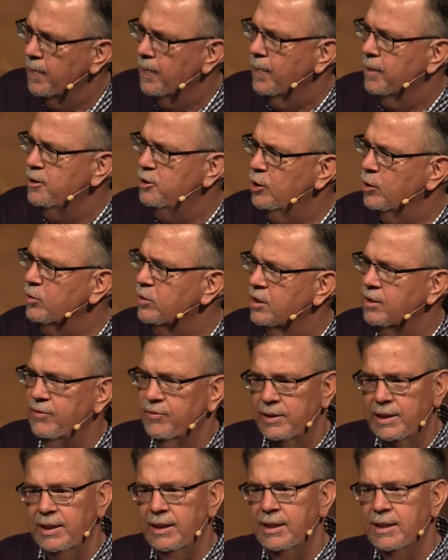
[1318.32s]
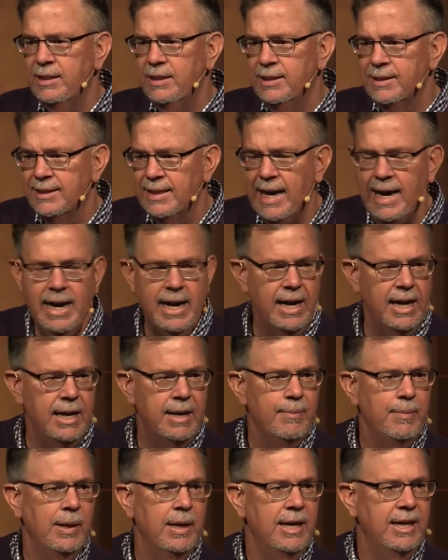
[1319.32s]
Joseph did
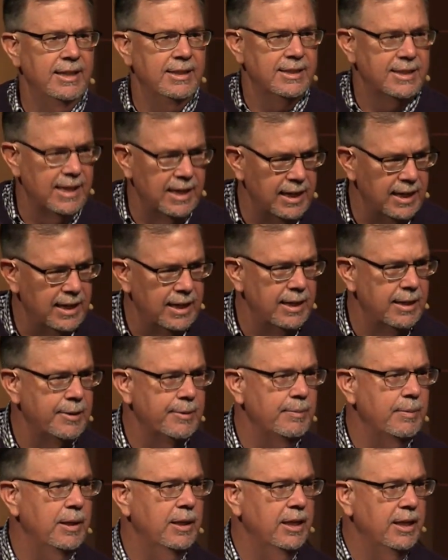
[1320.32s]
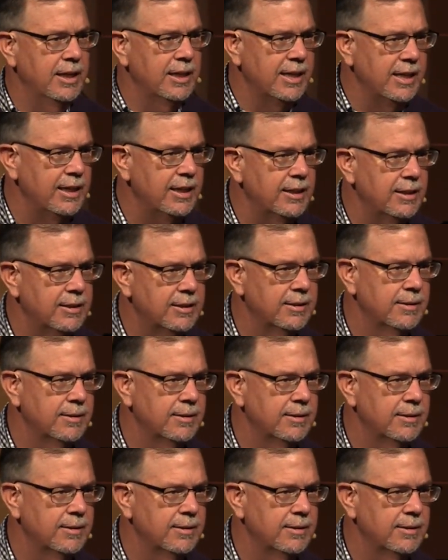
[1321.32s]
time and time again?